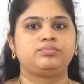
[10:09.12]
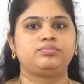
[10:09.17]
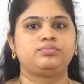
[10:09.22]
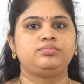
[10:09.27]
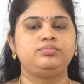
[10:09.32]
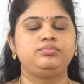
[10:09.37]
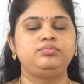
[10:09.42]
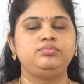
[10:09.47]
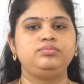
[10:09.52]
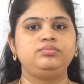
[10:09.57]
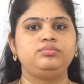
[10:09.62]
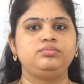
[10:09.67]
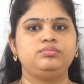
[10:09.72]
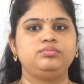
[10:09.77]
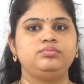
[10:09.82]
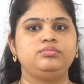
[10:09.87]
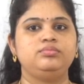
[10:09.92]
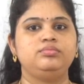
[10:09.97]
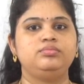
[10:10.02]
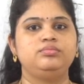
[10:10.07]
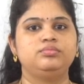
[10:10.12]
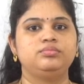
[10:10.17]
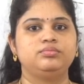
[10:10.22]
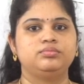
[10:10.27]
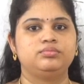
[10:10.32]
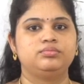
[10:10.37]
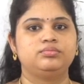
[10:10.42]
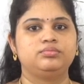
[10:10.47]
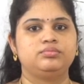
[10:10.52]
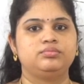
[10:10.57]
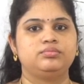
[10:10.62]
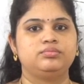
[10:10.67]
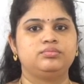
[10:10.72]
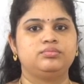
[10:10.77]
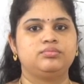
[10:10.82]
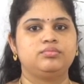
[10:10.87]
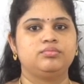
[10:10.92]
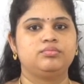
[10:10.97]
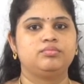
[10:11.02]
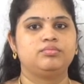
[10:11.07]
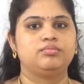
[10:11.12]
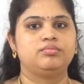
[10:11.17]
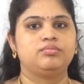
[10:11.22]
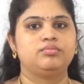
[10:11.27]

Nothing is said.